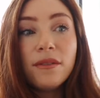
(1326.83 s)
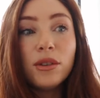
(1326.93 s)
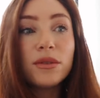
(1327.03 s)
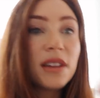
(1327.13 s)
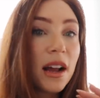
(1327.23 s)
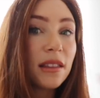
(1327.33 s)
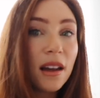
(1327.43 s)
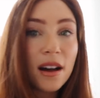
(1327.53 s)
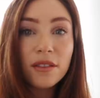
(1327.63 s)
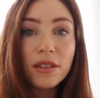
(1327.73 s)
If you still like the
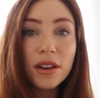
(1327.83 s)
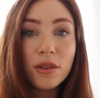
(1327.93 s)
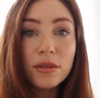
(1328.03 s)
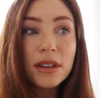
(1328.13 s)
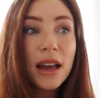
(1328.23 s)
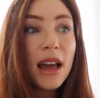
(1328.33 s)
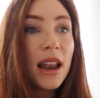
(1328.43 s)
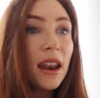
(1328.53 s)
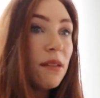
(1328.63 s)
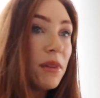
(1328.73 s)
longer videos,
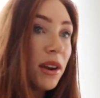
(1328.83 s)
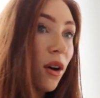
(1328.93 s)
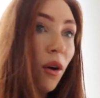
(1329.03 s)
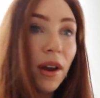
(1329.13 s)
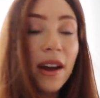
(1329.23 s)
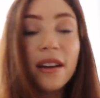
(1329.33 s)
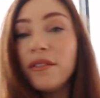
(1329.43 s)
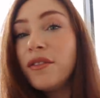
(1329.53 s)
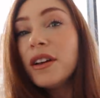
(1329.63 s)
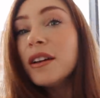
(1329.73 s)
let me know and I
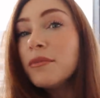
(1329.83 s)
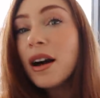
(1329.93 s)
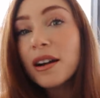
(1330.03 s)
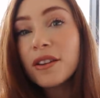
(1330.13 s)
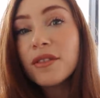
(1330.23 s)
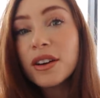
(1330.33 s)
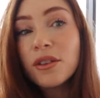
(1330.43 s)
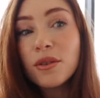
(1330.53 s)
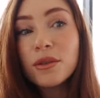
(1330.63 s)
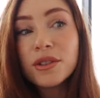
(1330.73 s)
can film longer
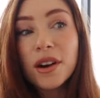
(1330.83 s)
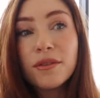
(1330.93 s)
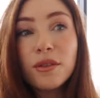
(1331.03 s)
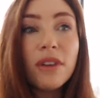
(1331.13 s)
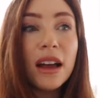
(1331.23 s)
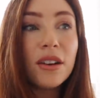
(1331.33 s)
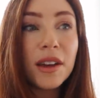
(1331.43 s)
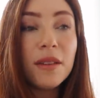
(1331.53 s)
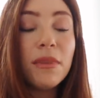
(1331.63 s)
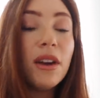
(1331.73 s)
videos, or if you'd rather
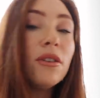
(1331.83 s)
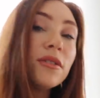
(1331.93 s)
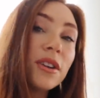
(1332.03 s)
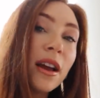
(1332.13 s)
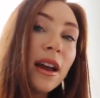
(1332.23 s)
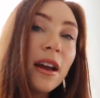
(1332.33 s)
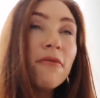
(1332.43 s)
keep me under,